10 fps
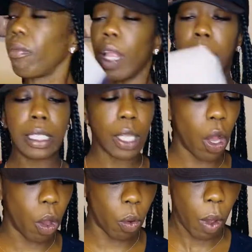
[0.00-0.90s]

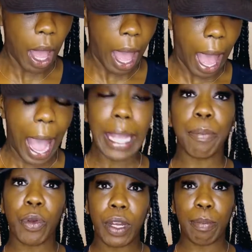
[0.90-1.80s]
So I
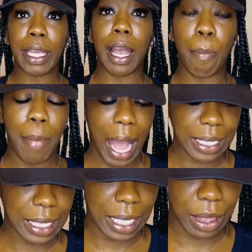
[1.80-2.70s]
am going to be
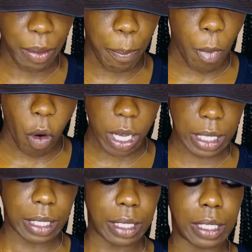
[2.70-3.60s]
unboxing the
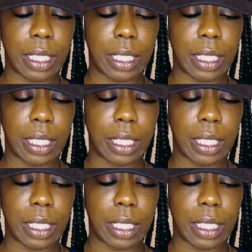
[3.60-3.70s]
Morton's